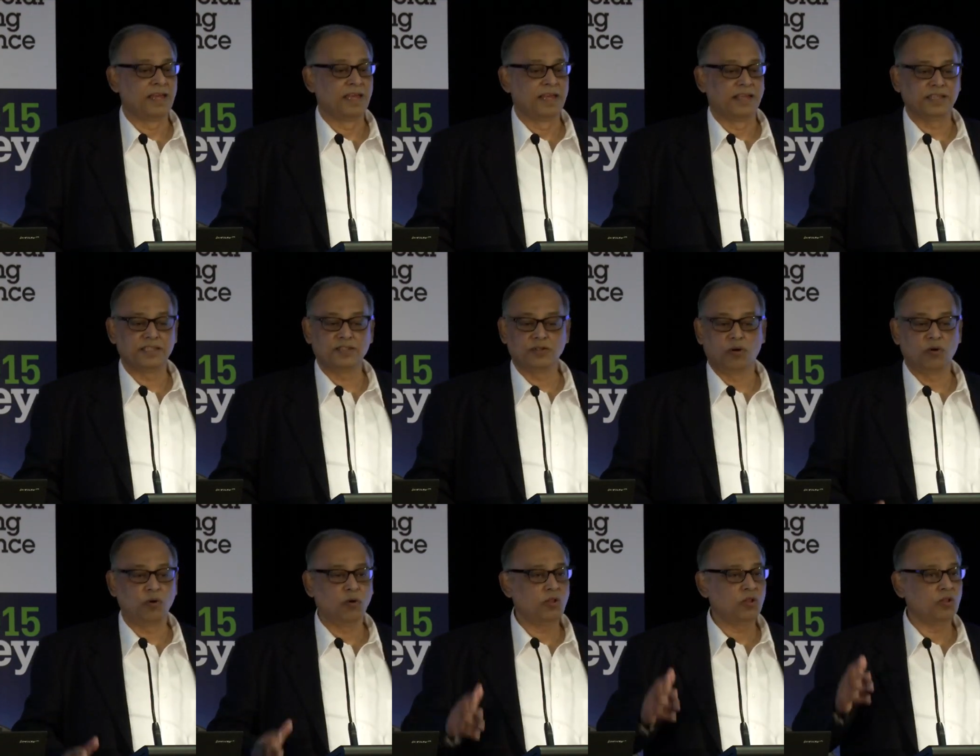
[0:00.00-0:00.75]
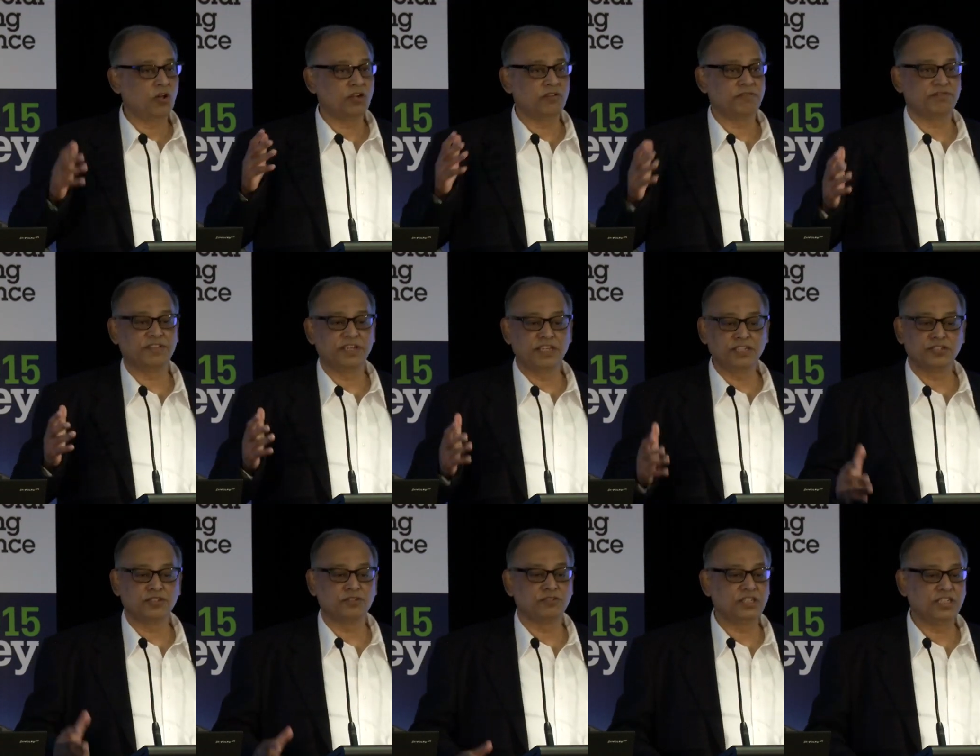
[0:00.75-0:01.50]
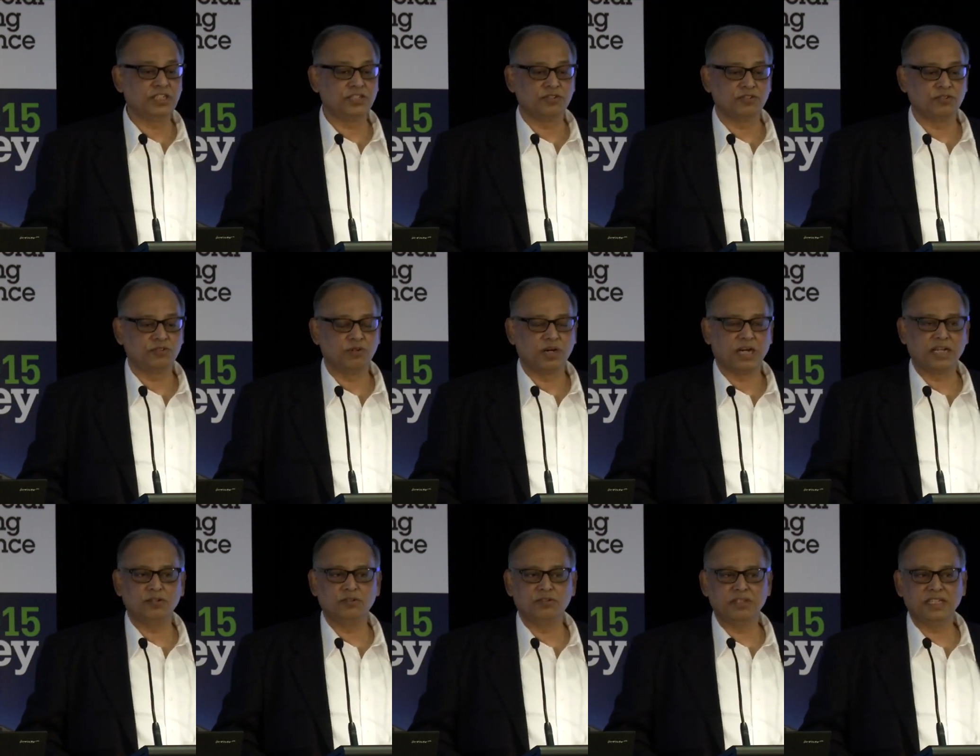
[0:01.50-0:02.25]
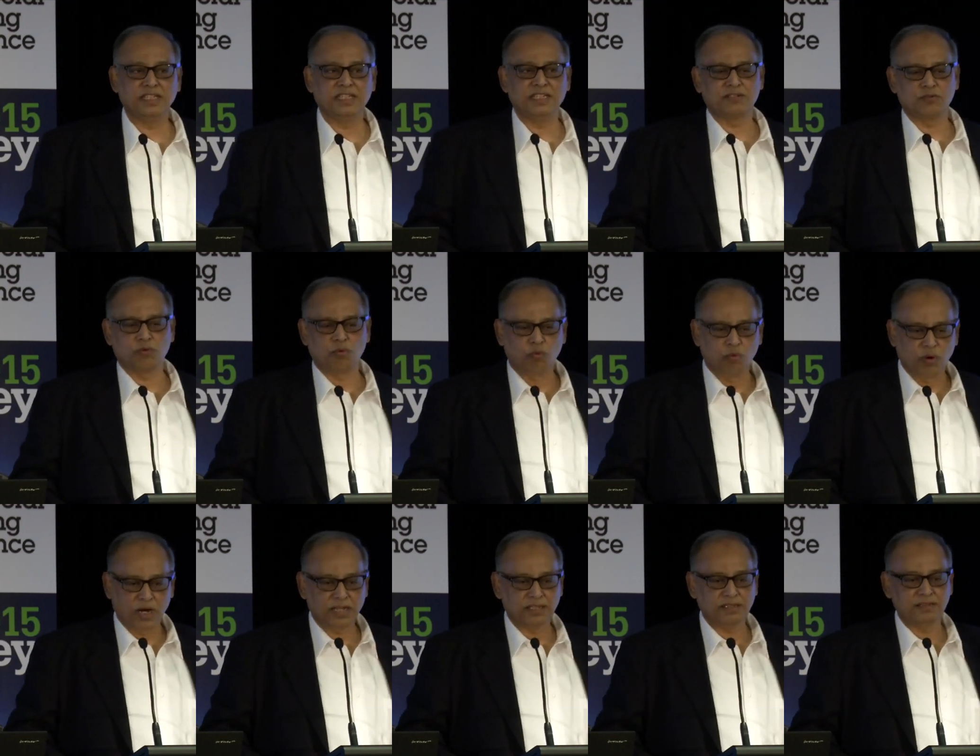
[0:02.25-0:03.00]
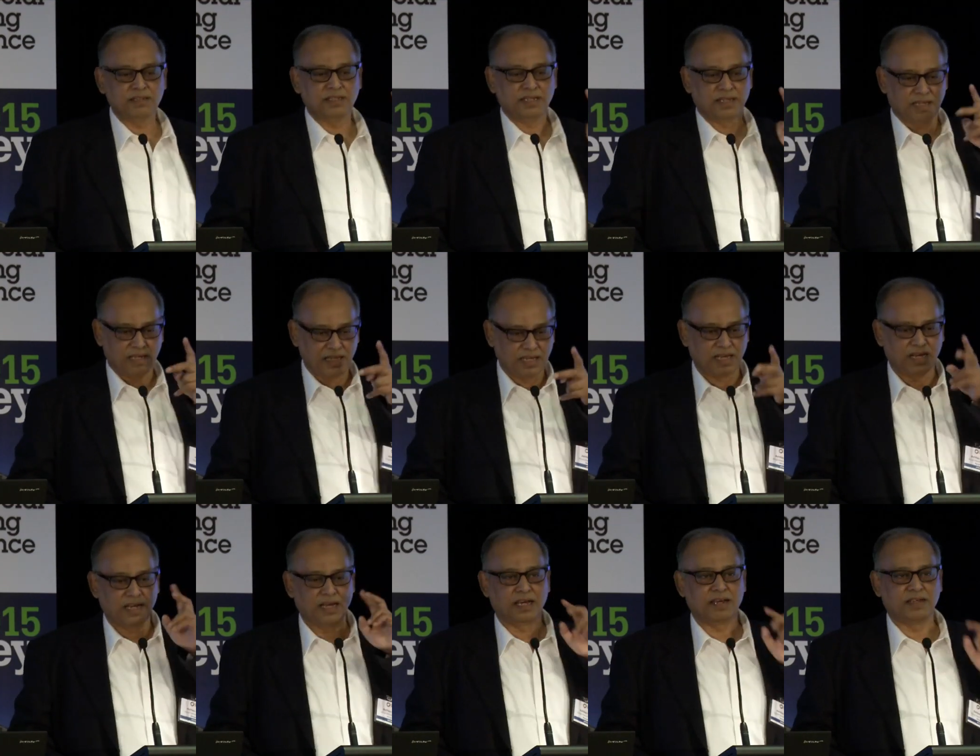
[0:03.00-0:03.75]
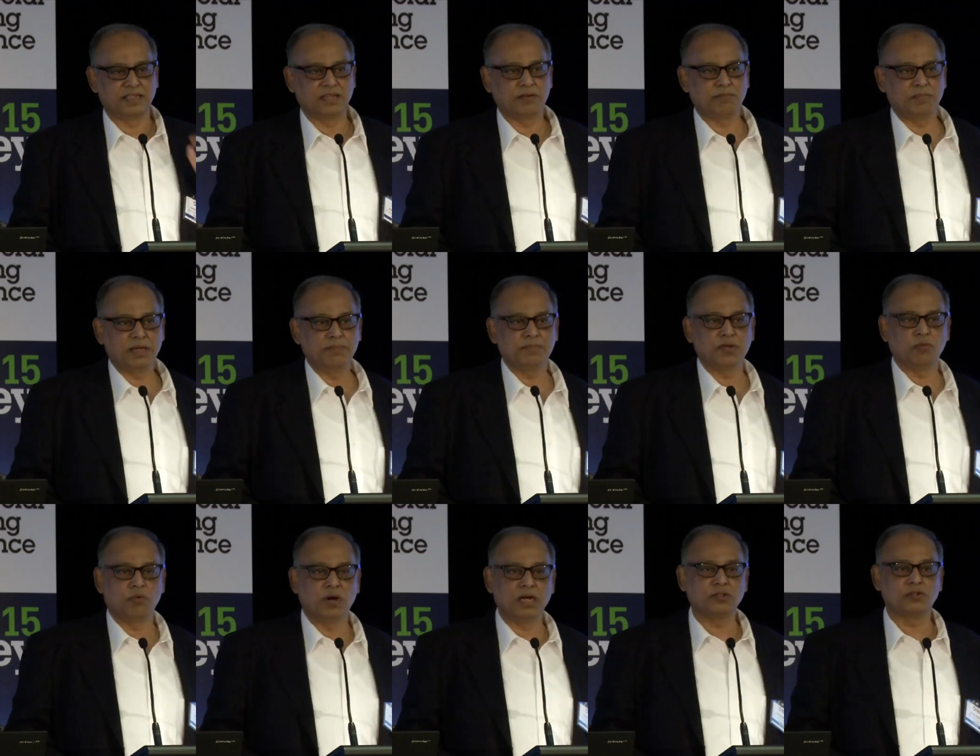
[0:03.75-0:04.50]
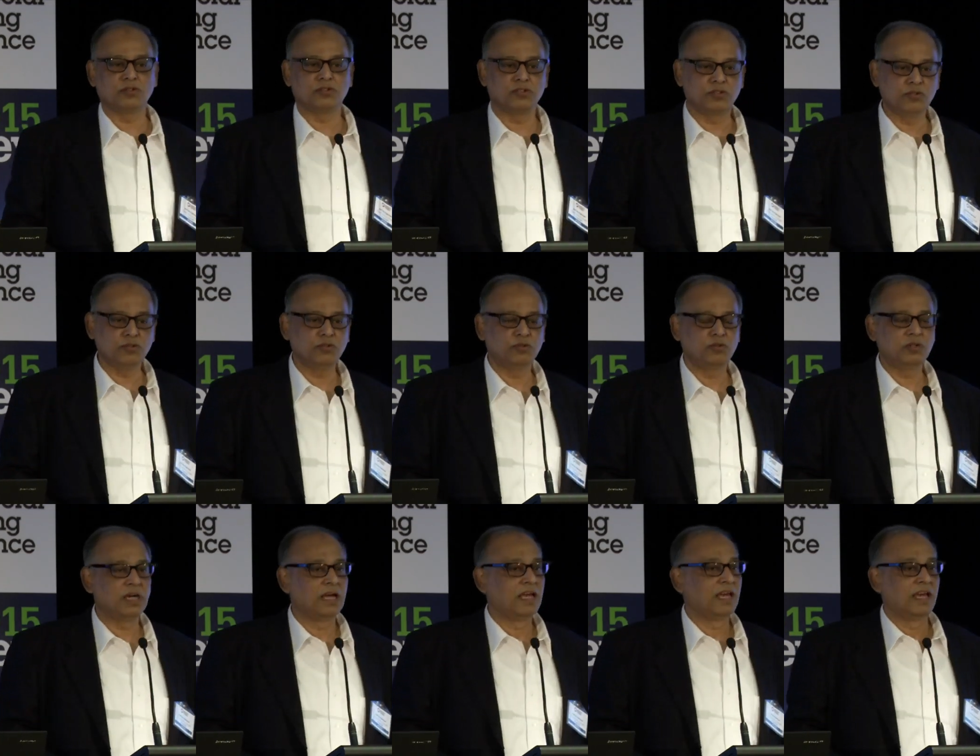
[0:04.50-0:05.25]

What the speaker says: There's a whole lot of things you need to do. I don't think there's one, there may be one or two.